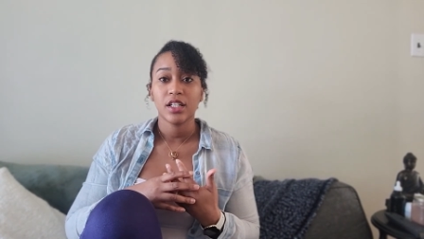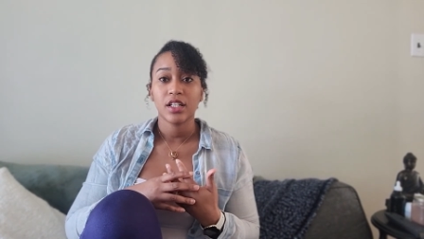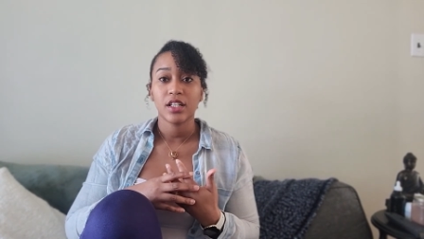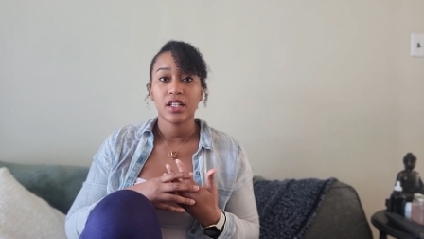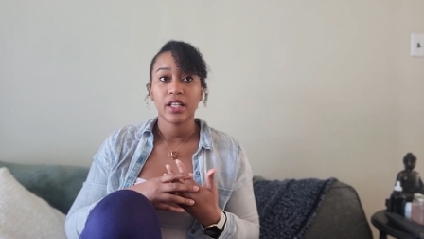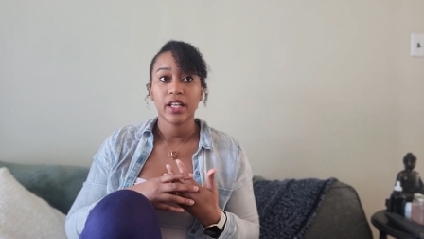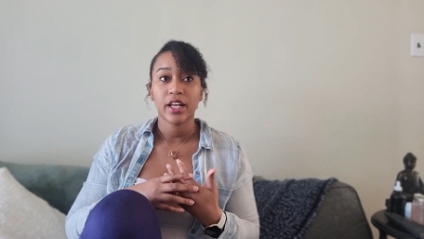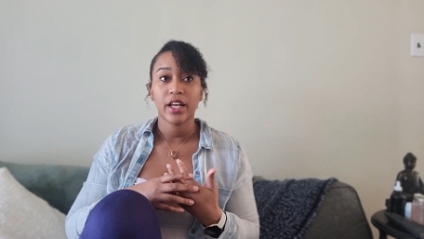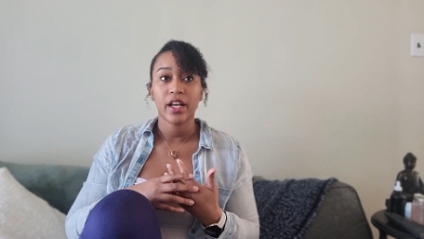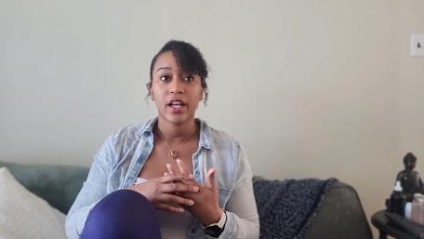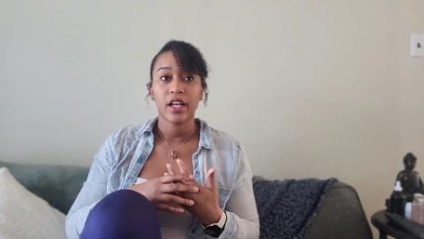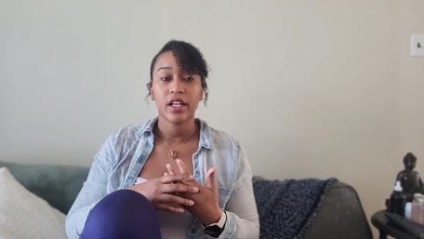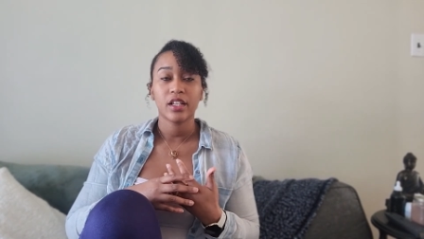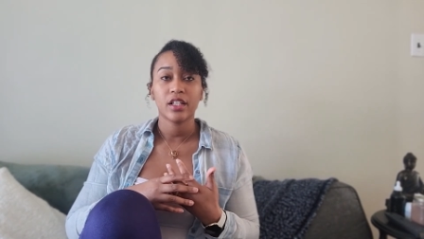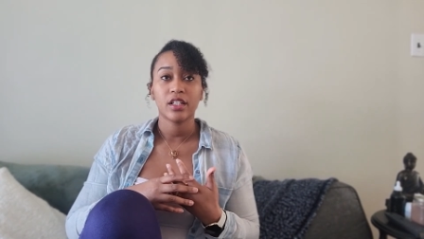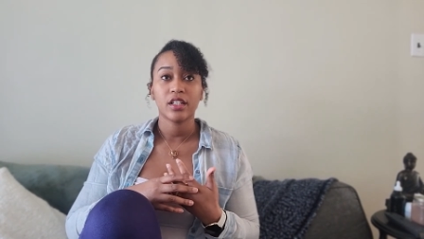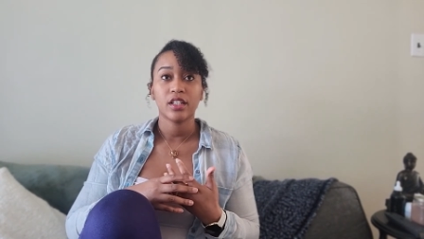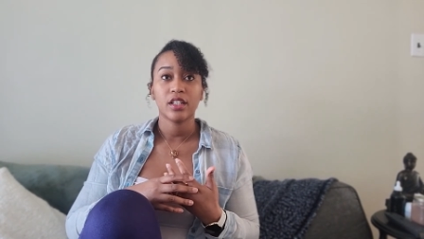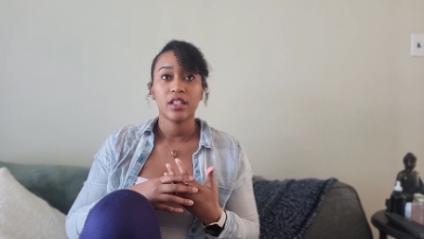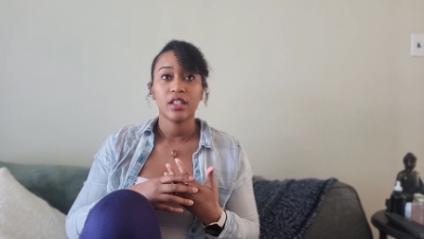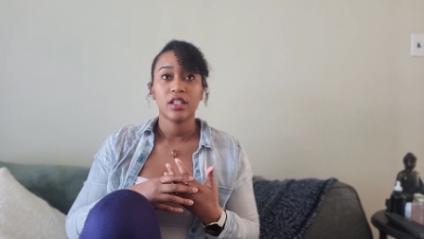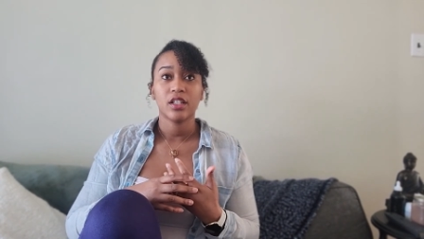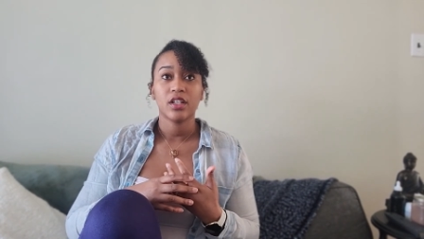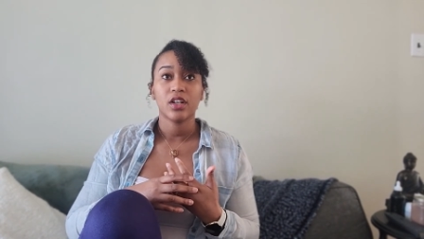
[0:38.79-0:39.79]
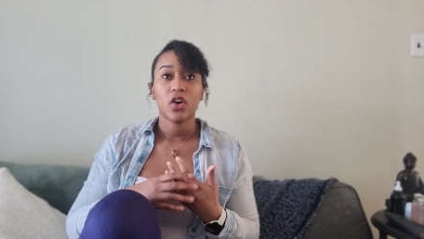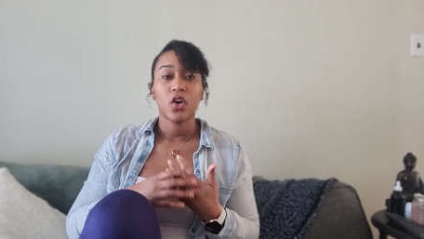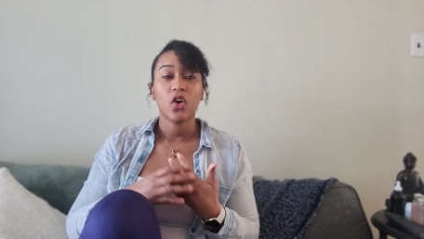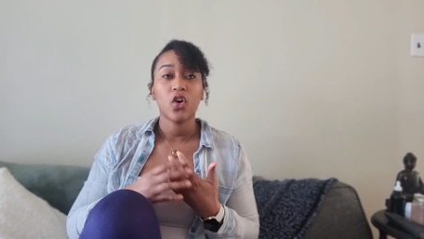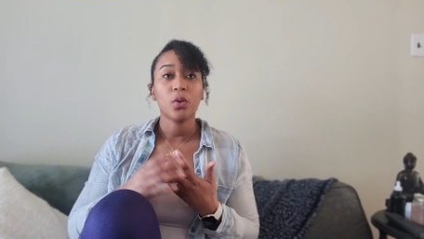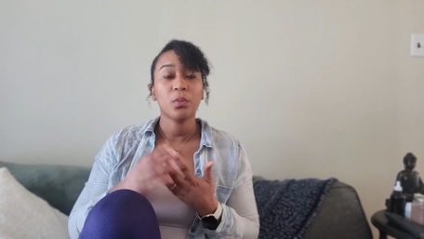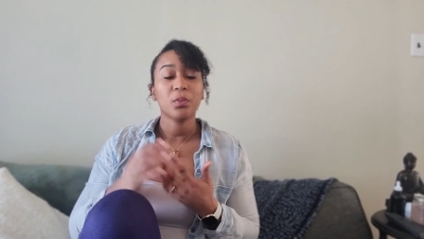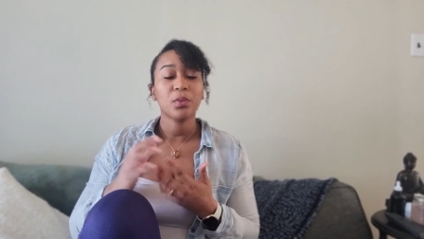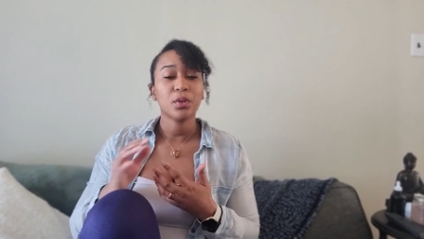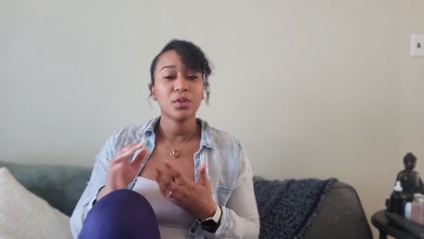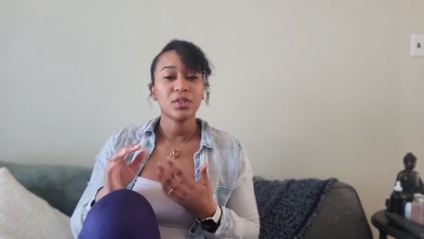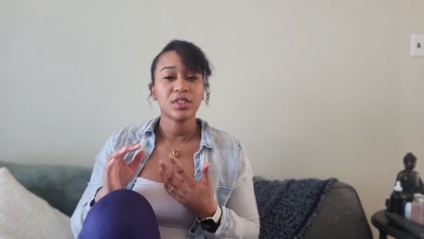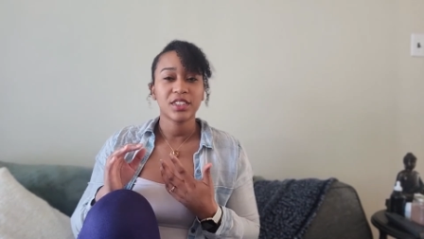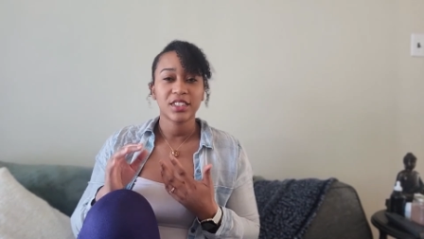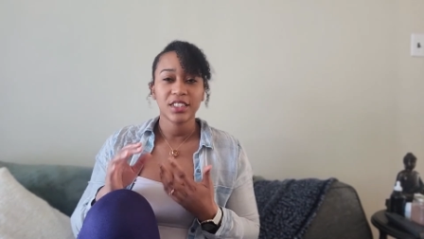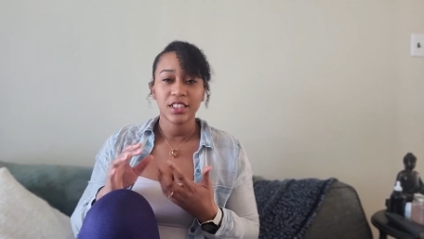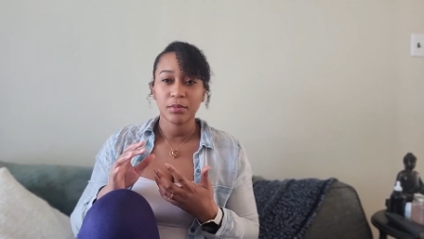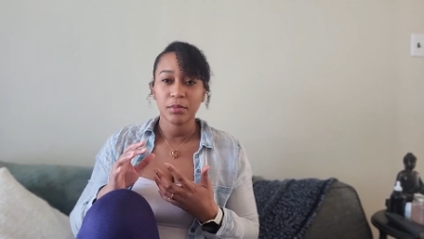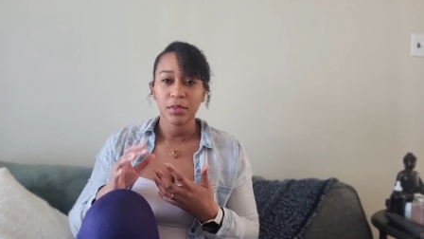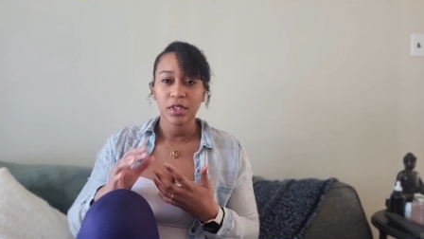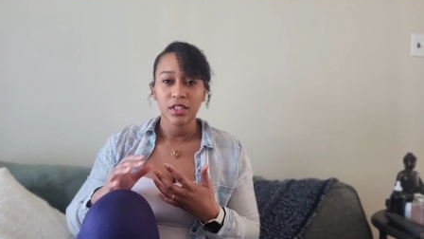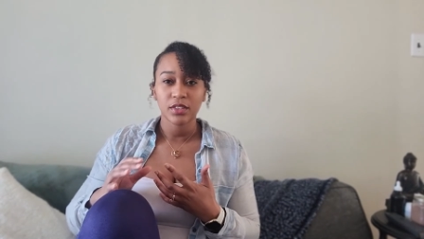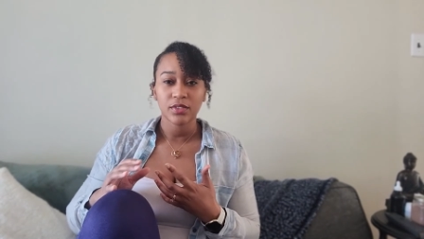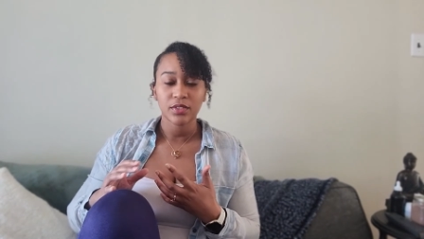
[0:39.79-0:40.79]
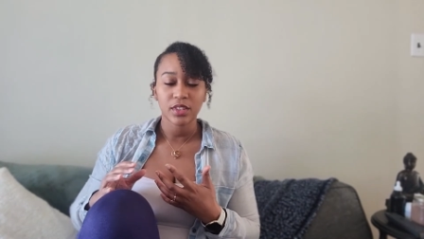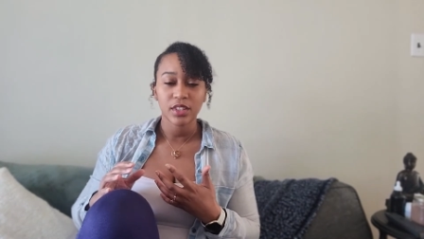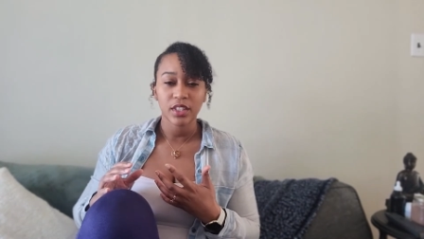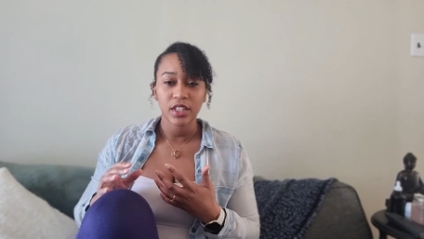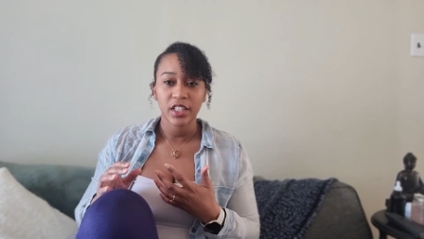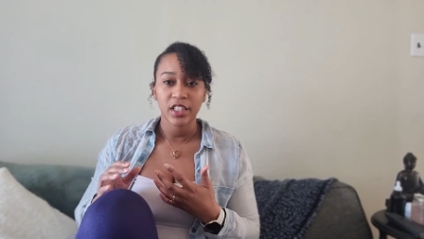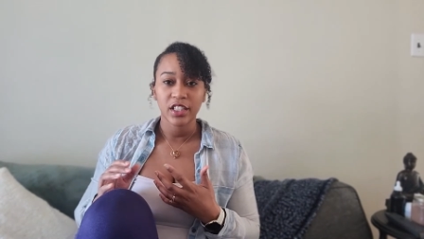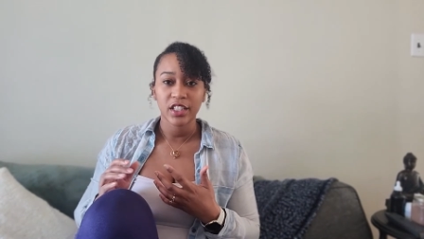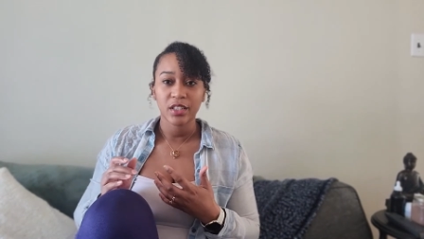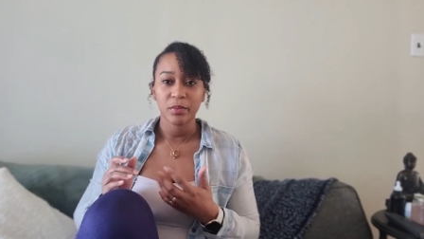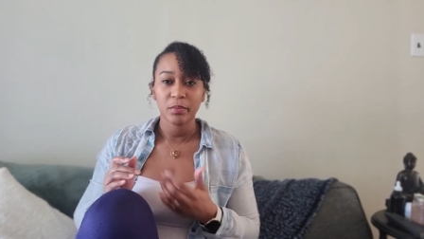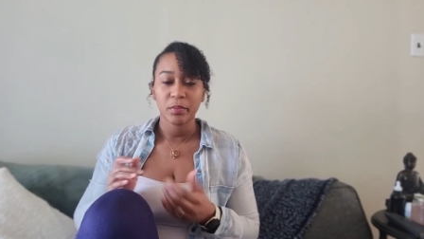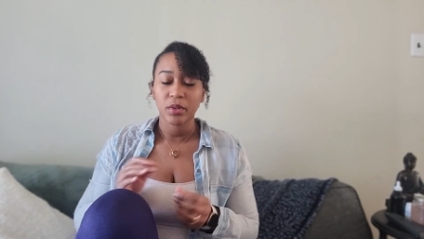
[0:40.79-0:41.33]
that almost seem unrelated,